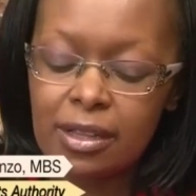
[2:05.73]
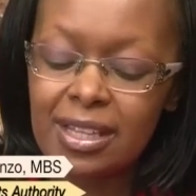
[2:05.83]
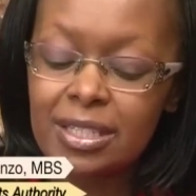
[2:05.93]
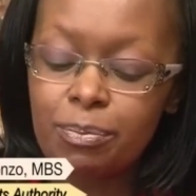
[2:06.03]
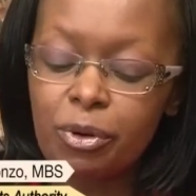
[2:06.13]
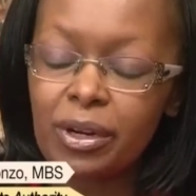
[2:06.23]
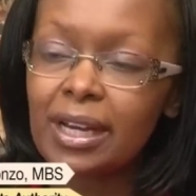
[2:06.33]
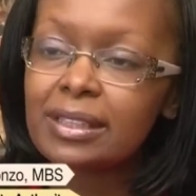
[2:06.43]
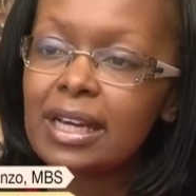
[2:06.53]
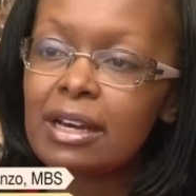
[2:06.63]
These
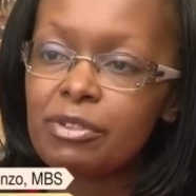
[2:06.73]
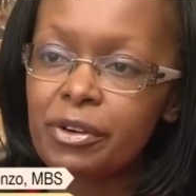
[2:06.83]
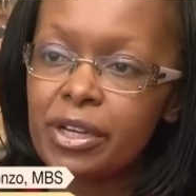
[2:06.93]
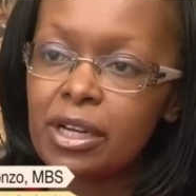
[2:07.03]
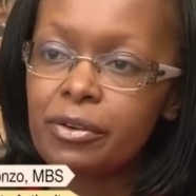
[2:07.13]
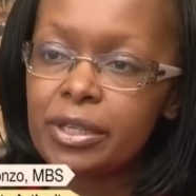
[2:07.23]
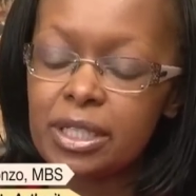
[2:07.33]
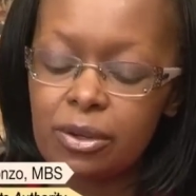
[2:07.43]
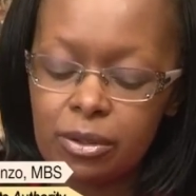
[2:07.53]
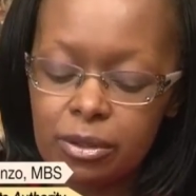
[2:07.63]
products are very
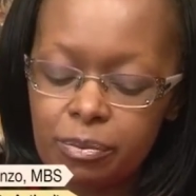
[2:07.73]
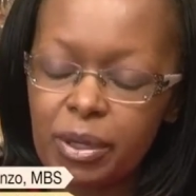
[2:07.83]
critical